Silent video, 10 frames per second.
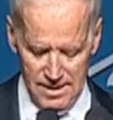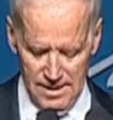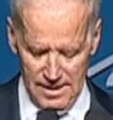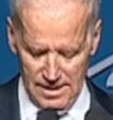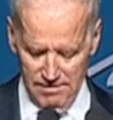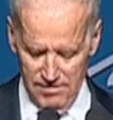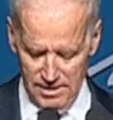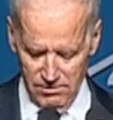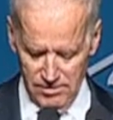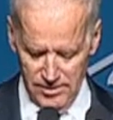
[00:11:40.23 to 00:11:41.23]
And I've
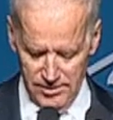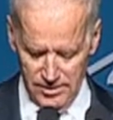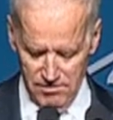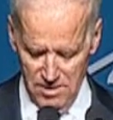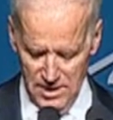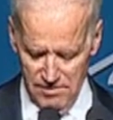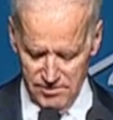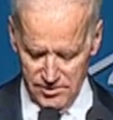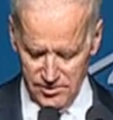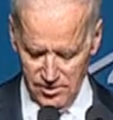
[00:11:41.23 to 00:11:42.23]
met with
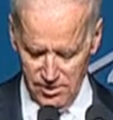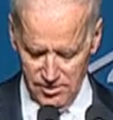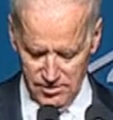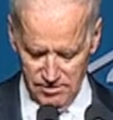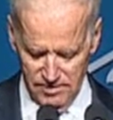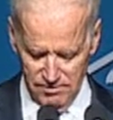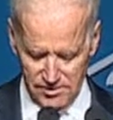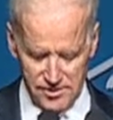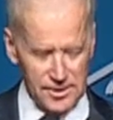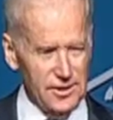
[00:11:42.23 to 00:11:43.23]
moms and daughters. I've met with
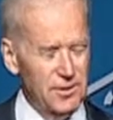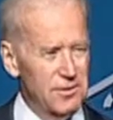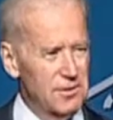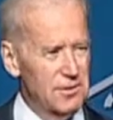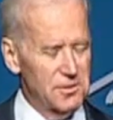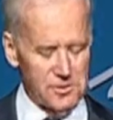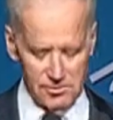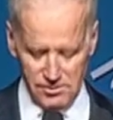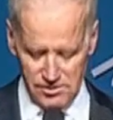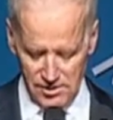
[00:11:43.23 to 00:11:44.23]
seniors and students.